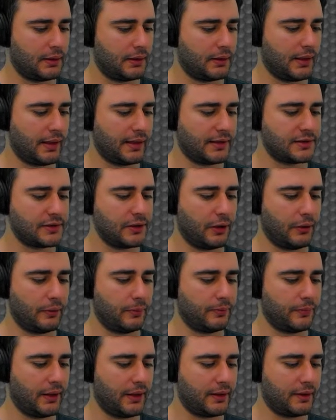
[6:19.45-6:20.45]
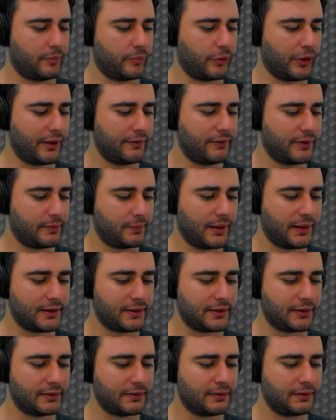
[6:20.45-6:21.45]
like so, in a private
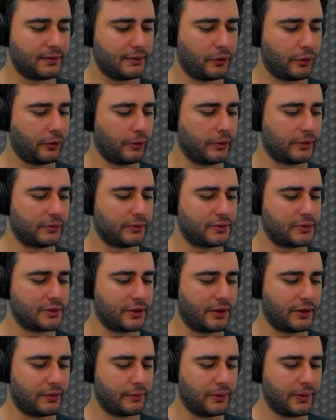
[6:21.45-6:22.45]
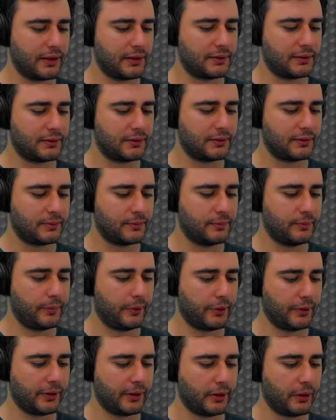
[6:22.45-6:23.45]
method called generate
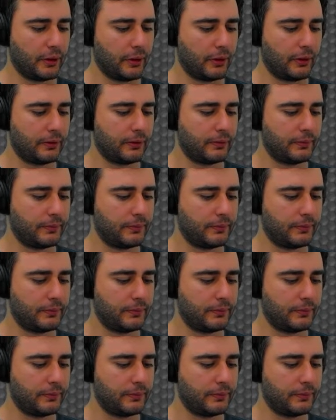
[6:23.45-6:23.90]
polygon,